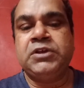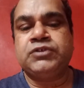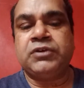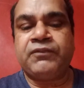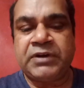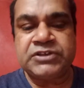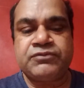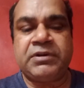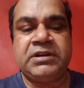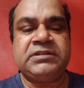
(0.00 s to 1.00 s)
So
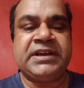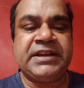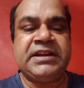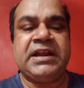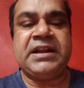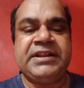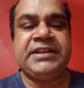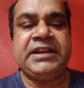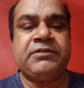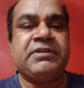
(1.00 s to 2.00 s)
first one, the Grignard
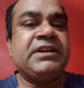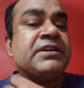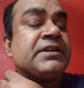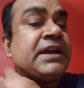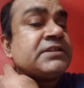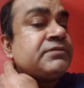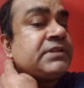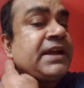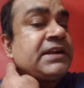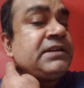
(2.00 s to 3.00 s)
reagent, when it reacts
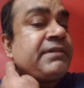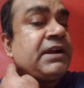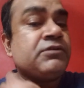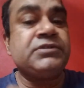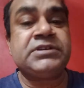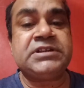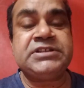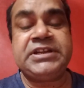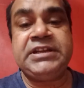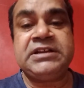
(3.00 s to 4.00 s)
with active hydrogen
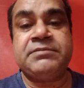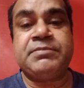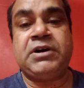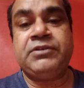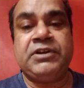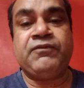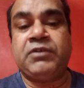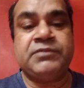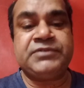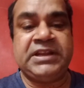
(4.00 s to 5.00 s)
containing compound, it
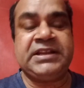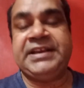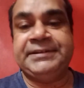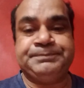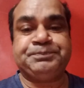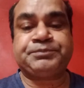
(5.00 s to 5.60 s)
forms alkane.